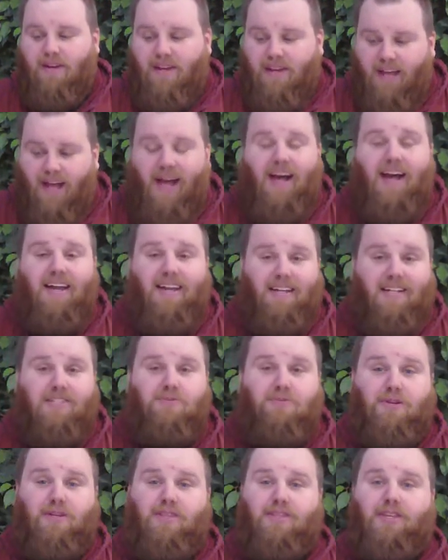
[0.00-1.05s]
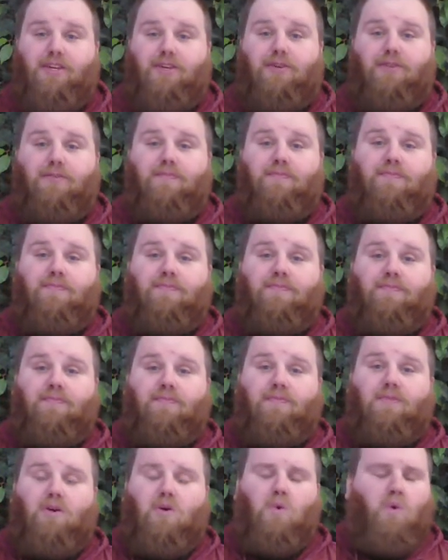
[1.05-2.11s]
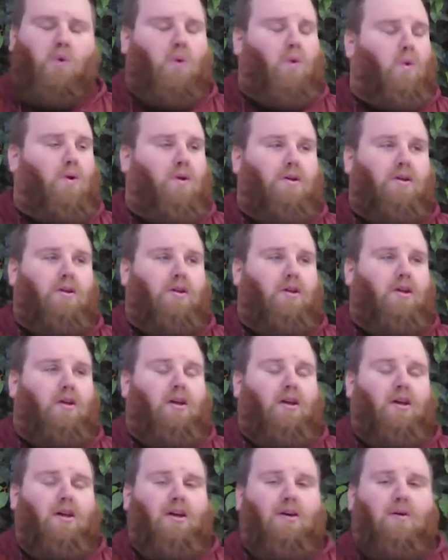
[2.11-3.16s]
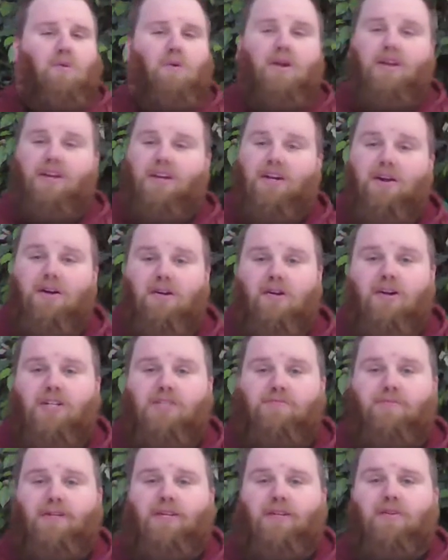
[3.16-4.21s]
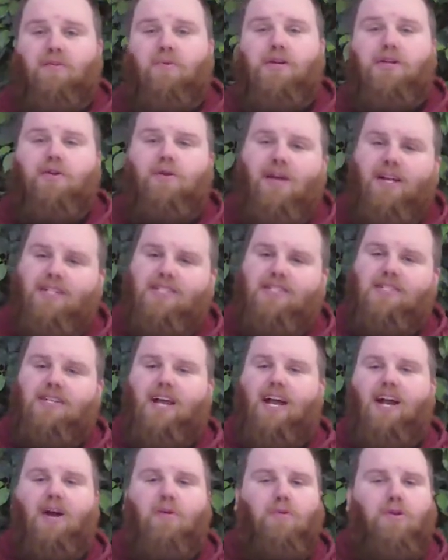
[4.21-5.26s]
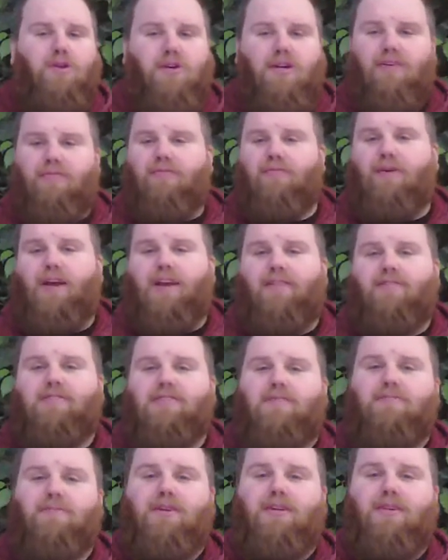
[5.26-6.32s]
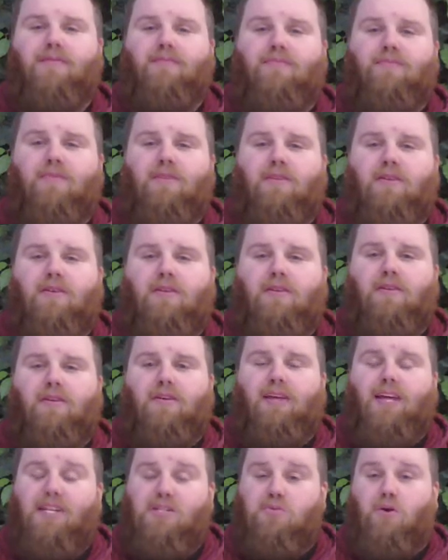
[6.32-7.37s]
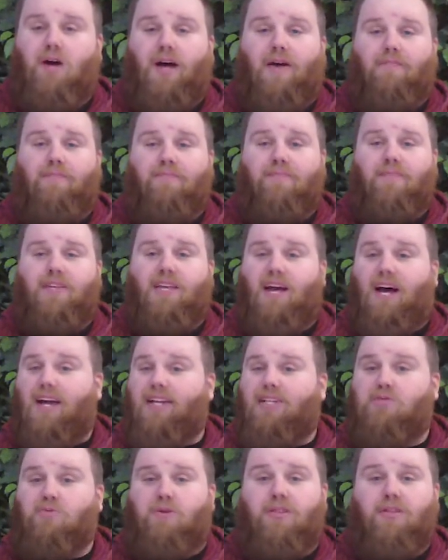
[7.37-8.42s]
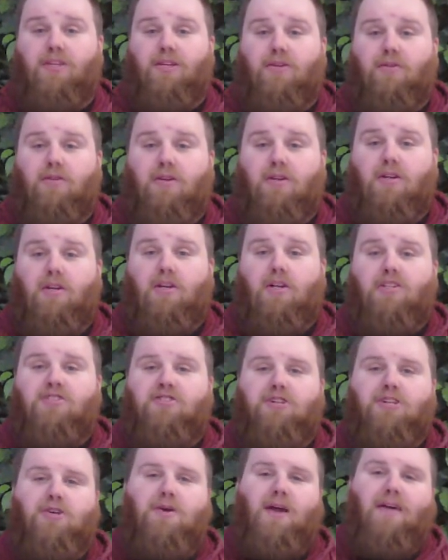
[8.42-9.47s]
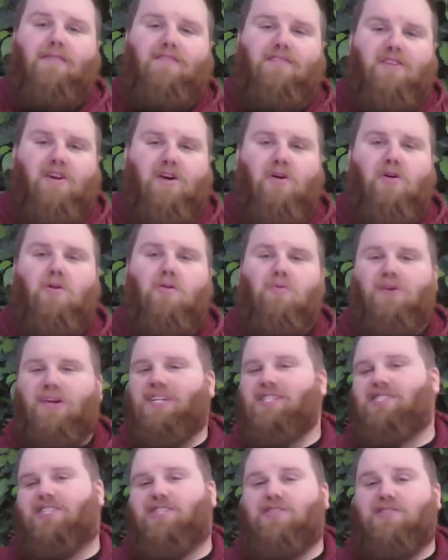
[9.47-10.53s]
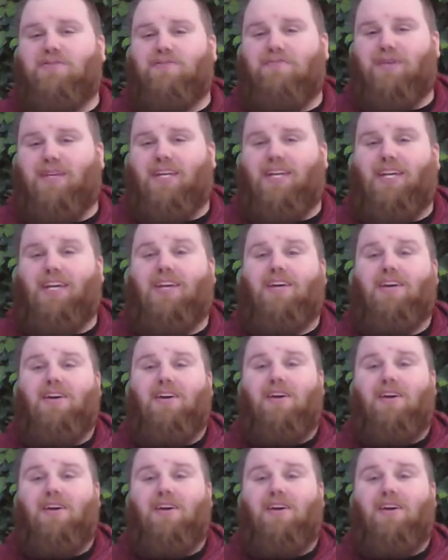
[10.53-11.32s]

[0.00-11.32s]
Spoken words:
God is with you." Whew. What an encouragement. When you get scared, when you get afraid of something, guess what? God is with you. So you have no reason to be